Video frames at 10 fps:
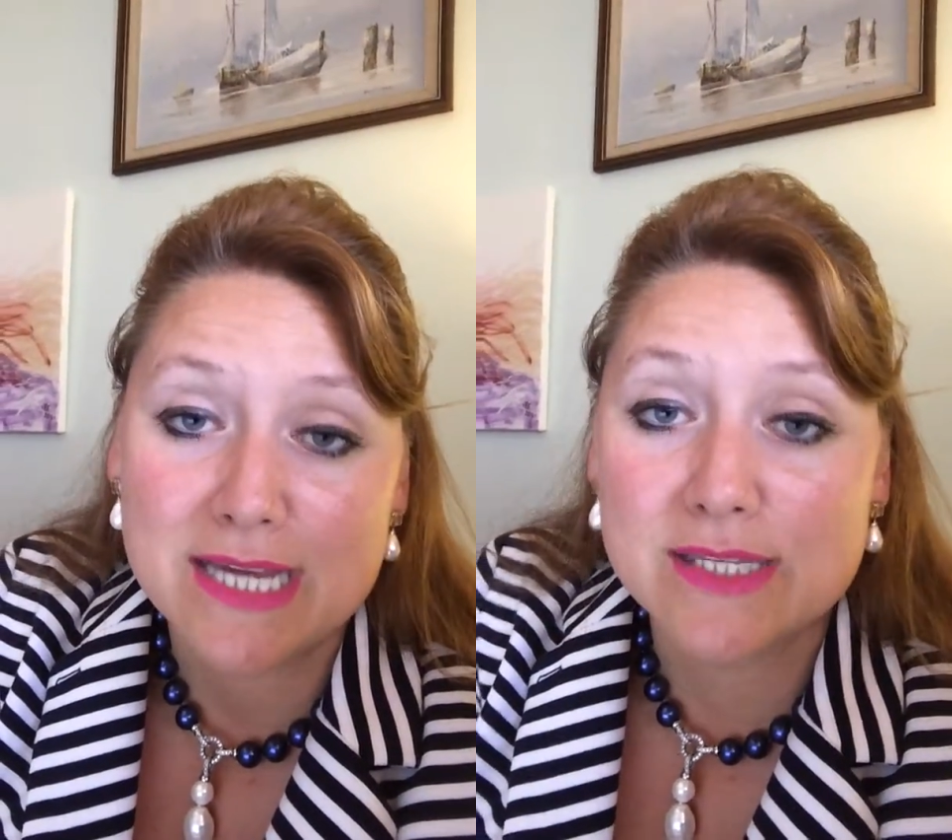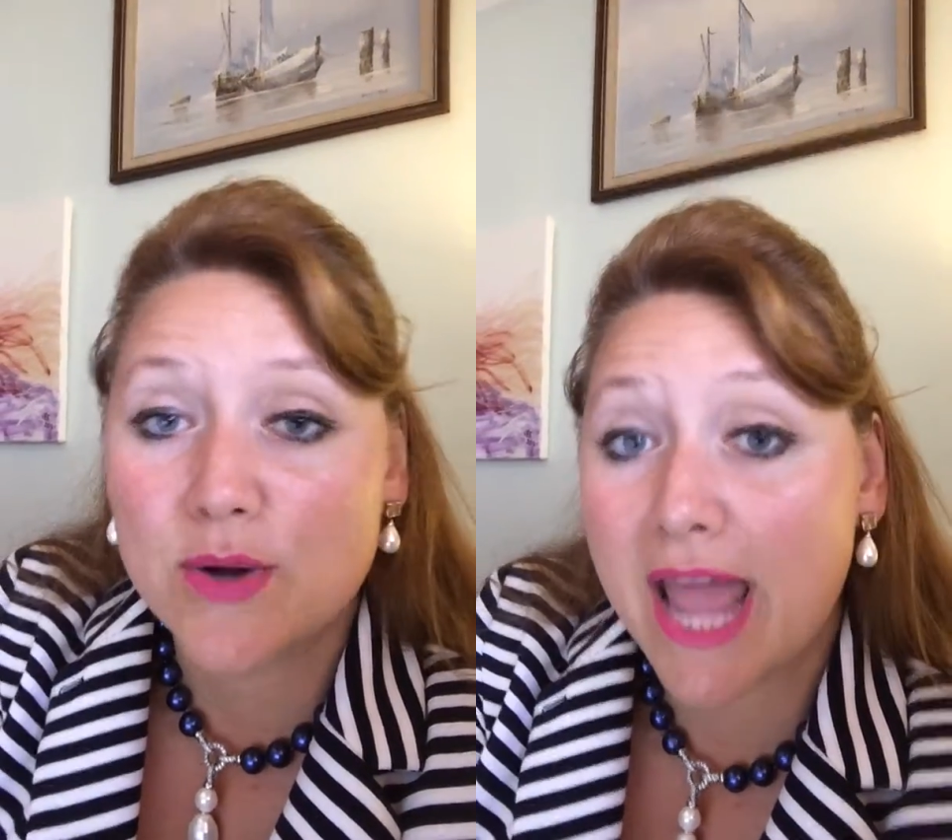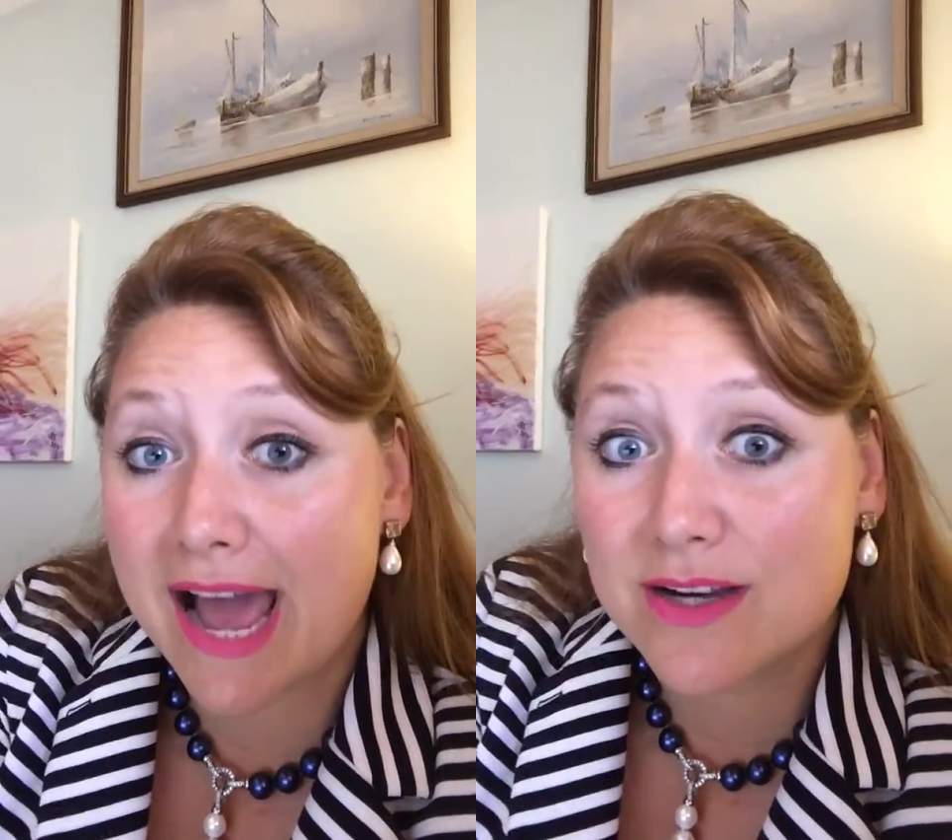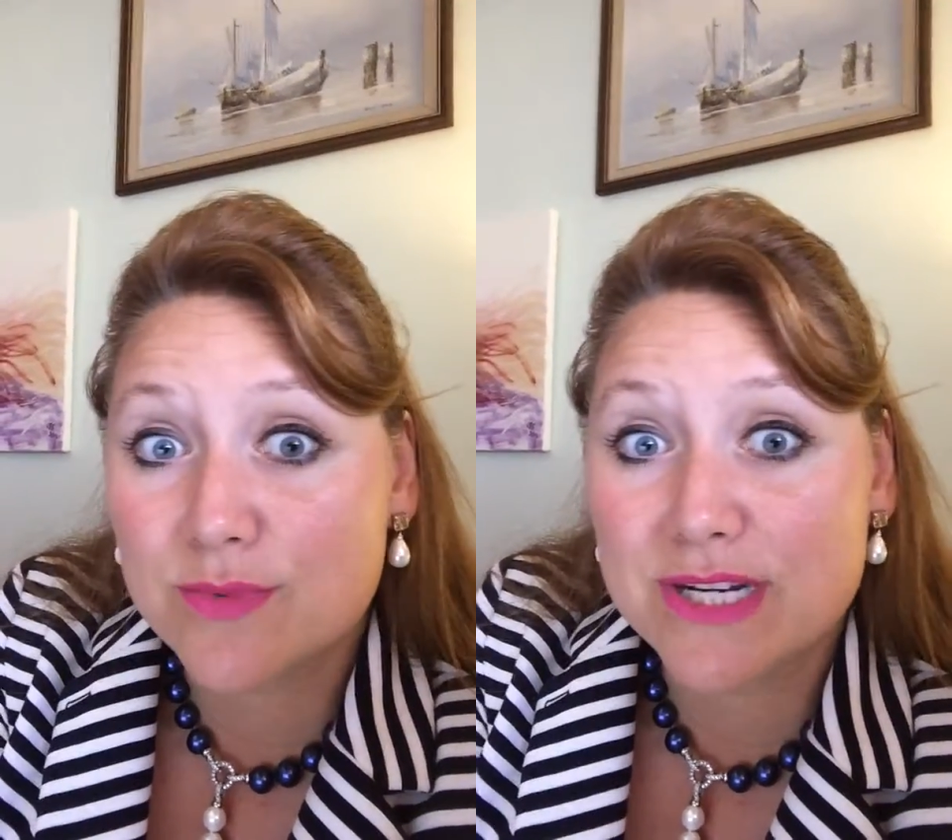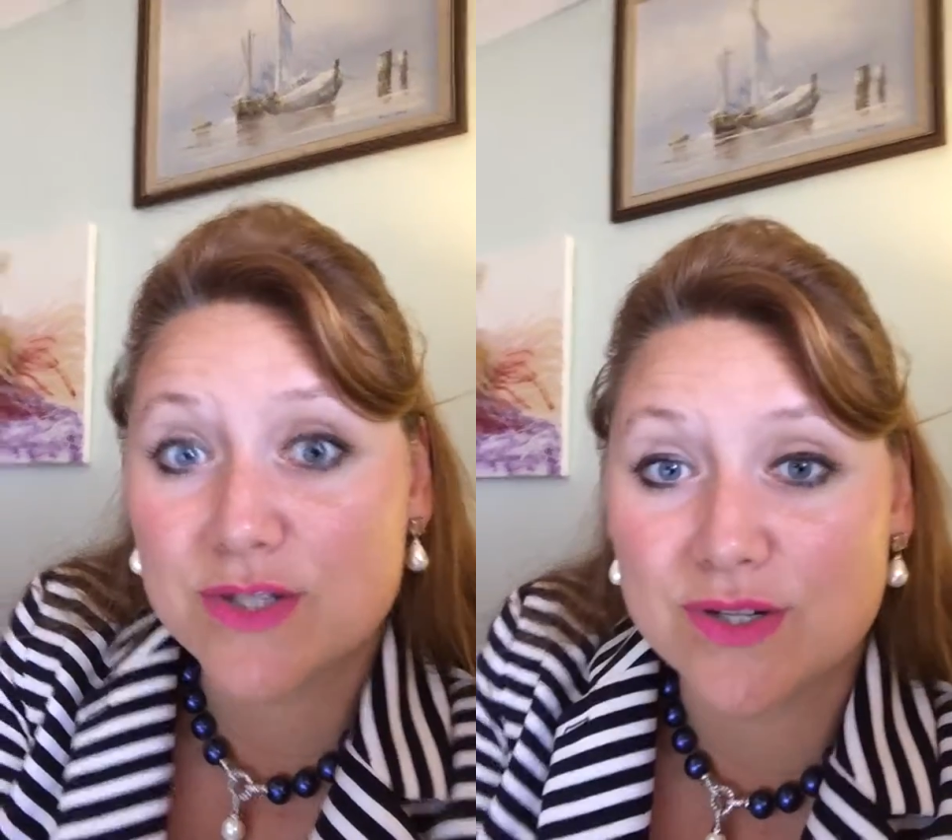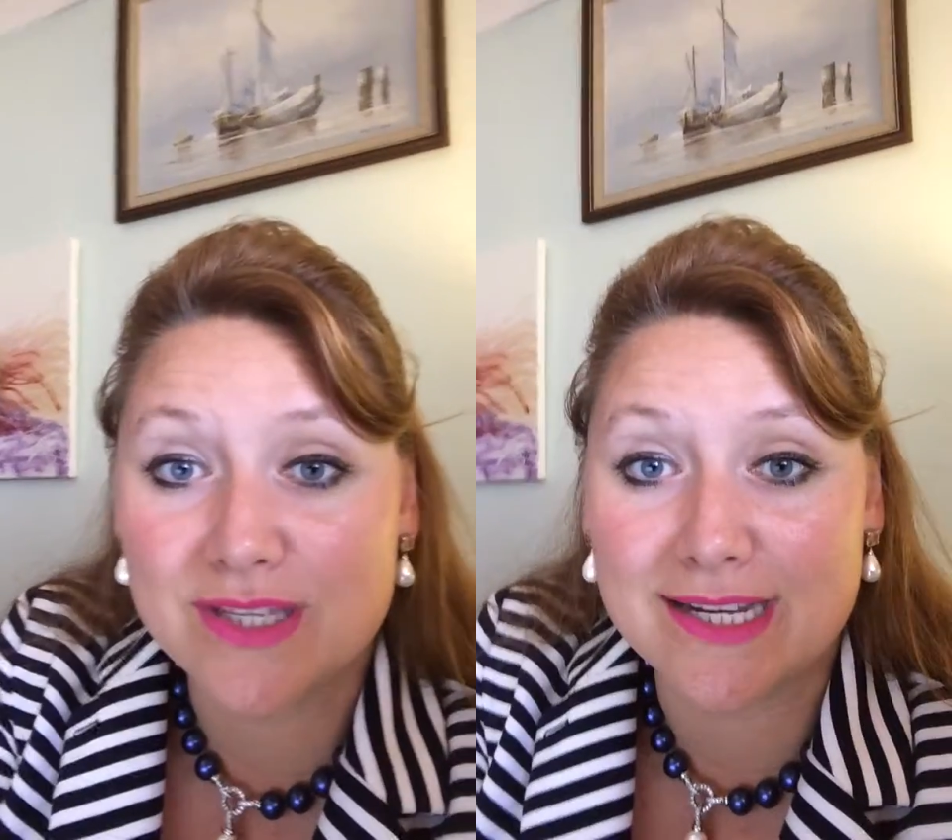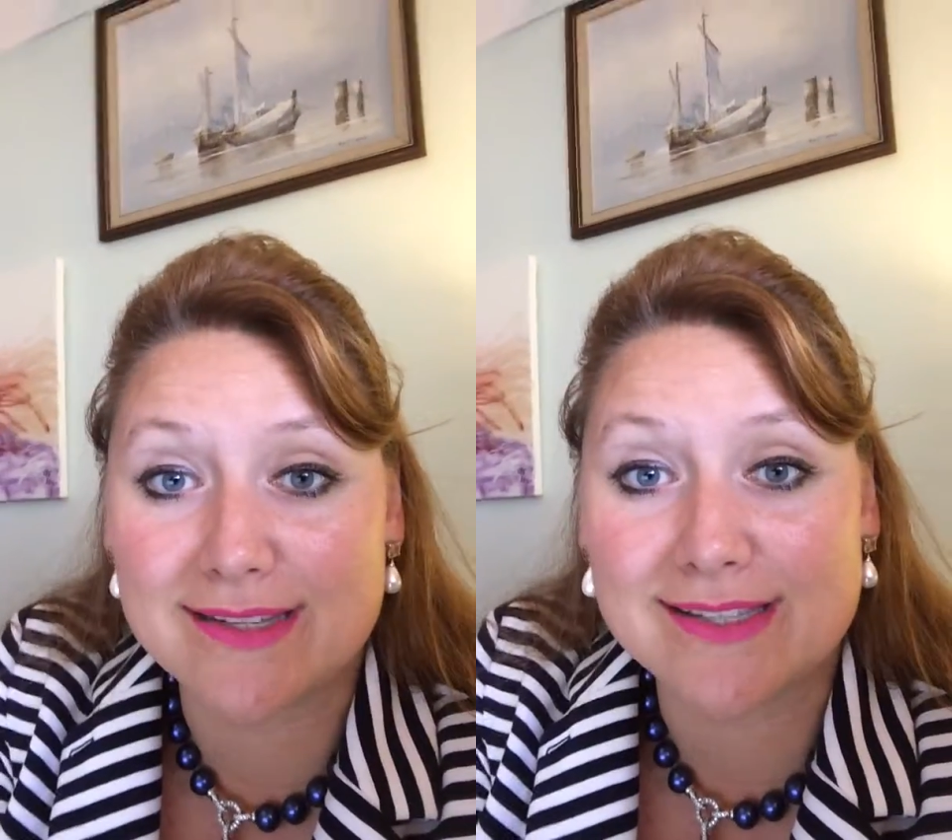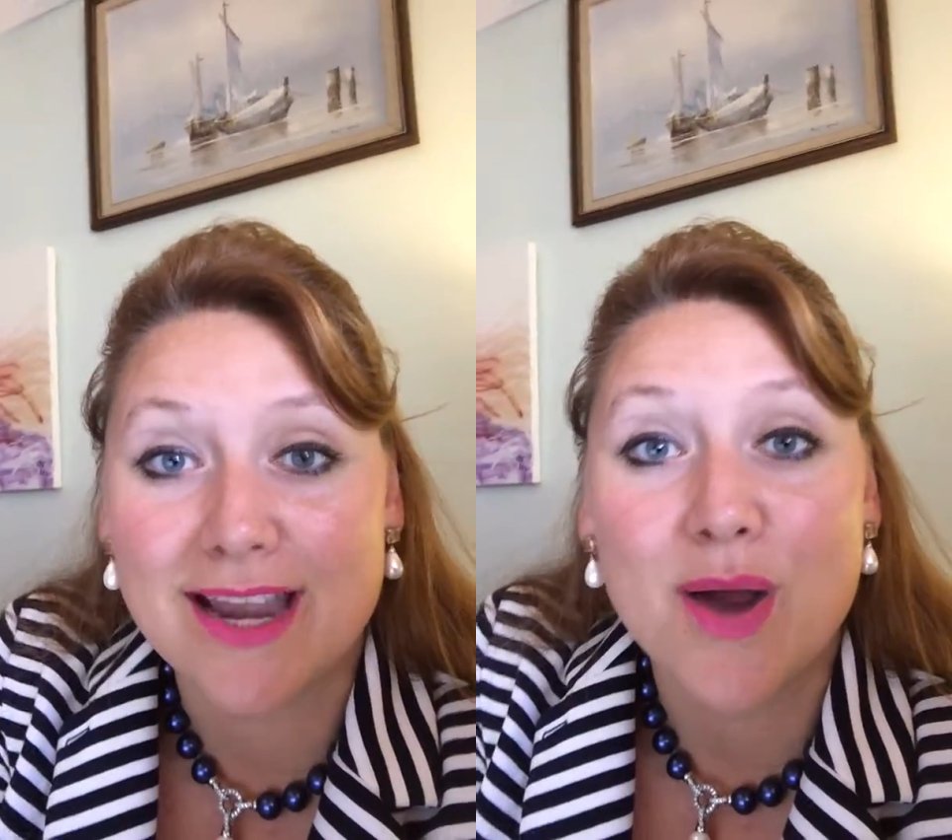So how do we do
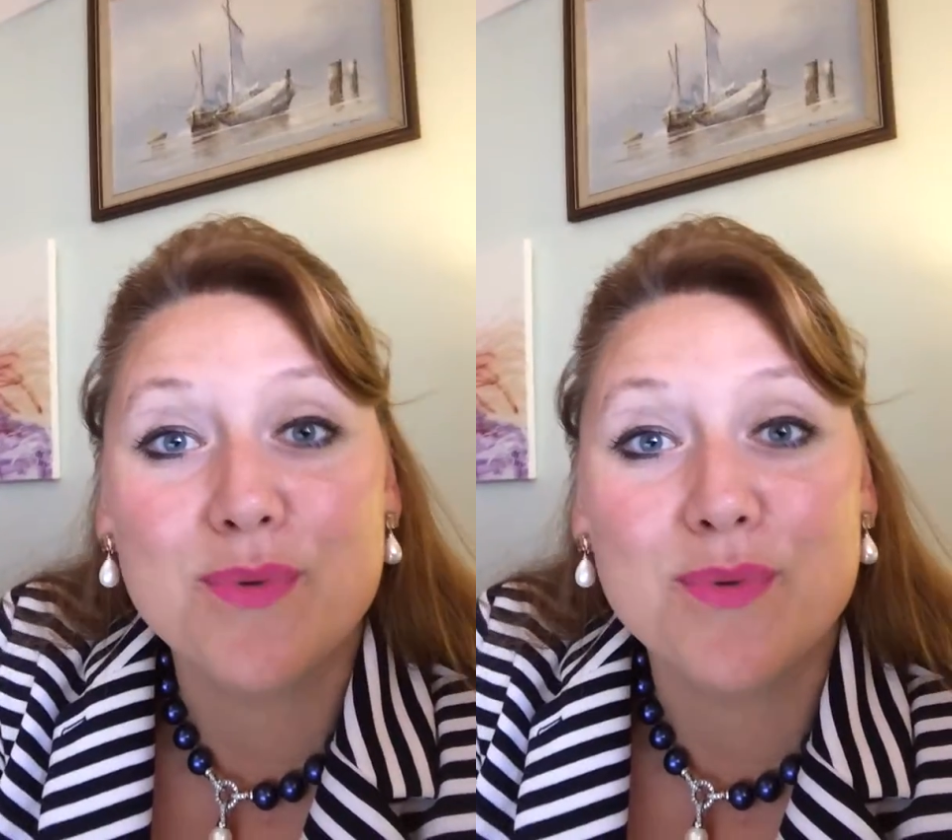this?